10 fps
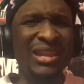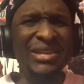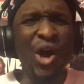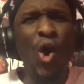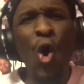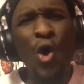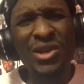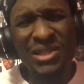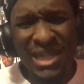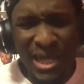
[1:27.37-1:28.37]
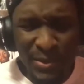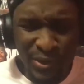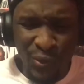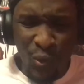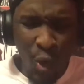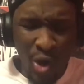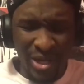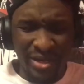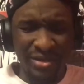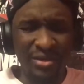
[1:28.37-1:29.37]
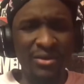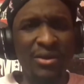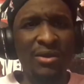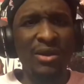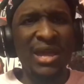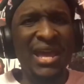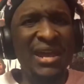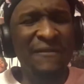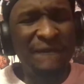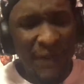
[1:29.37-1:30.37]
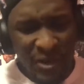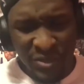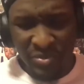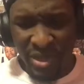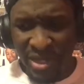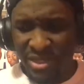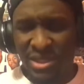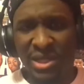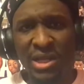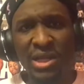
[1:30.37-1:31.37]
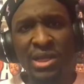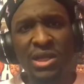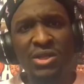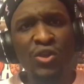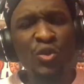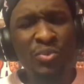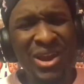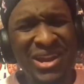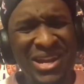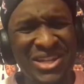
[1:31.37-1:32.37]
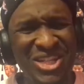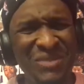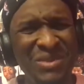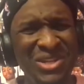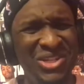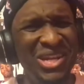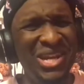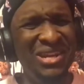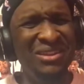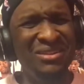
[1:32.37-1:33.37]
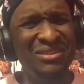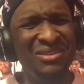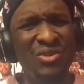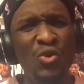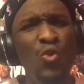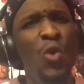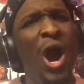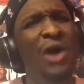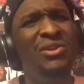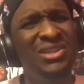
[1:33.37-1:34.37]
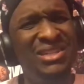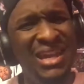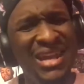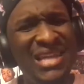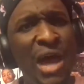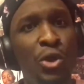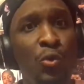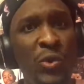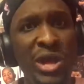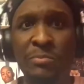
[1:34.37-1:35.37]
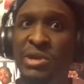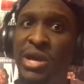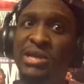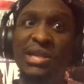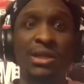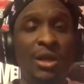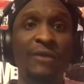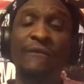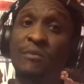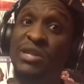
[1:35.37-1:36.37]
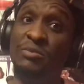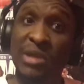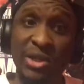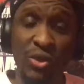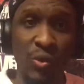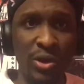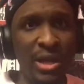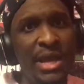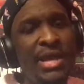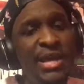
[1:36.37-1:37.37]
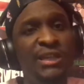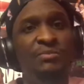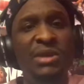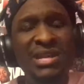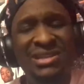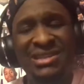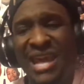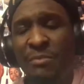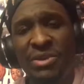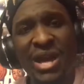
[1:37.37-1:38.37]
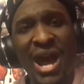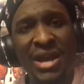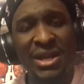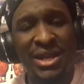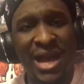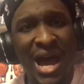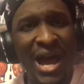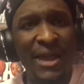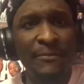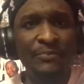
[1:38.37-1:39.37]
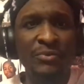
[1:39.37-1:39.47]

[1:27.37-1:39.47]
that all the teams wanted in the first place. So you bring in Jimmy G, who understands how to win because he learned from his mentor. He's sat behind a guy